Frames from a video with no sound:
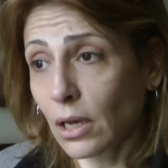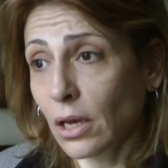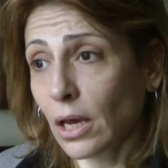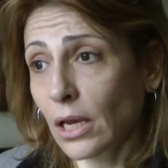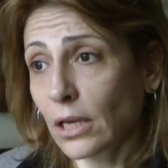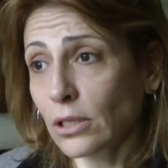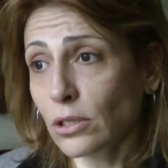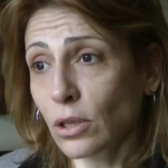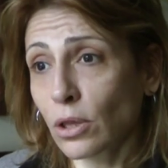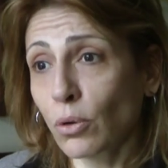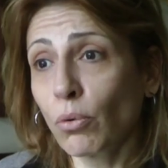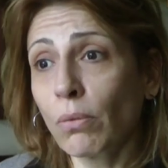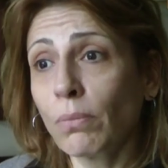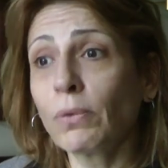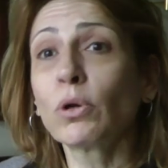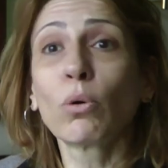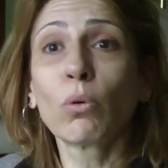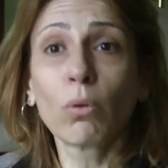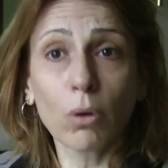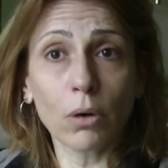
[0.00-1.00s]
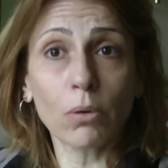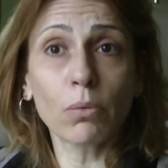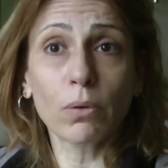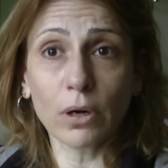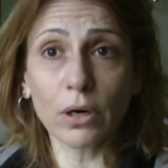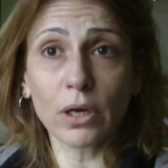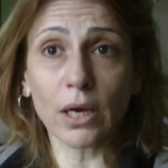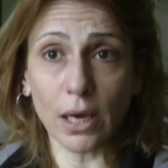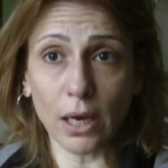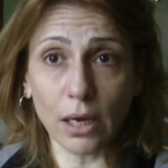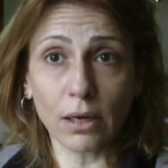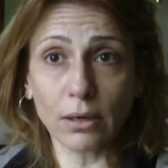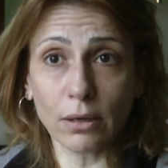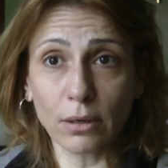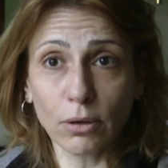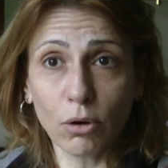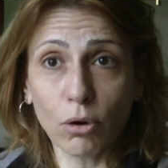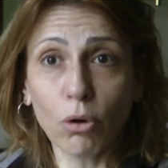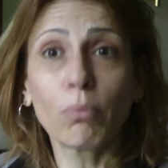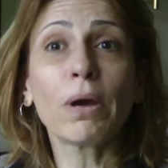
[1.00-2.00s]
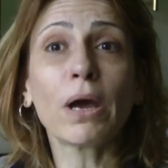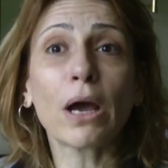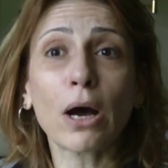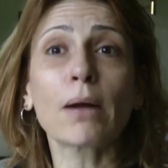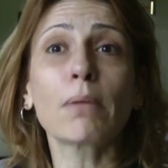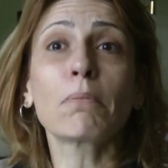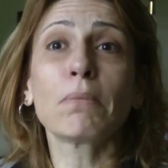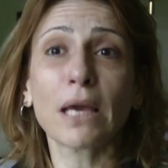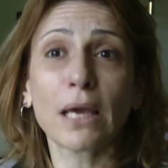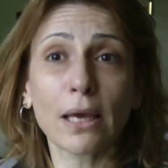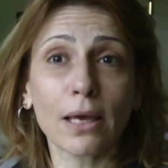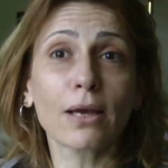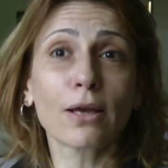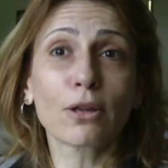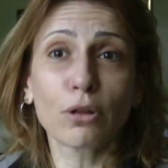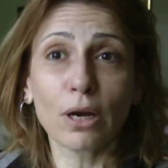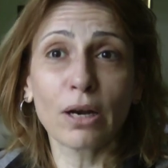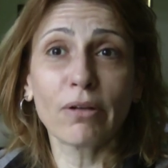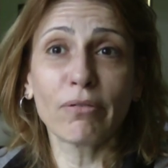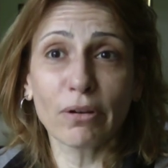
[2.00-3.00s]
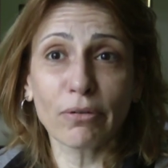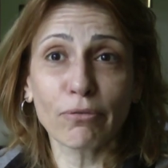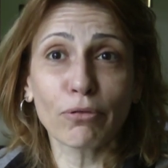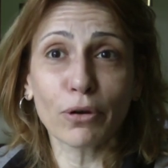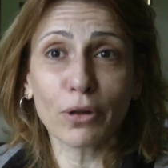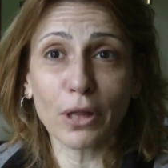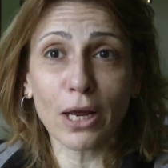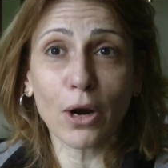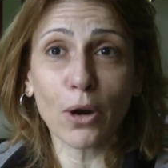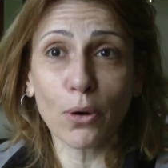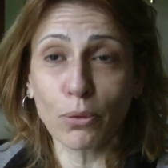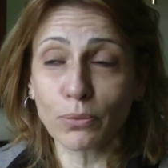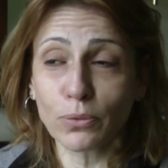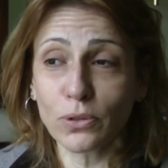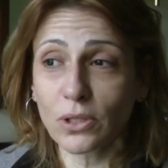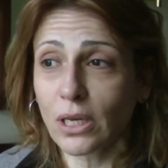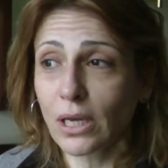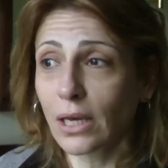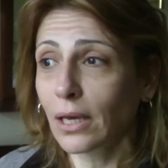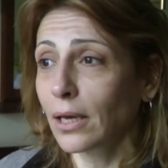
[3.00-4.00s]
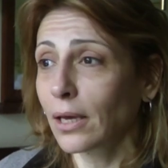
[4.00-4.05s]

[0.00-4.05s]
it's the women who are working, who are making the living for their homes.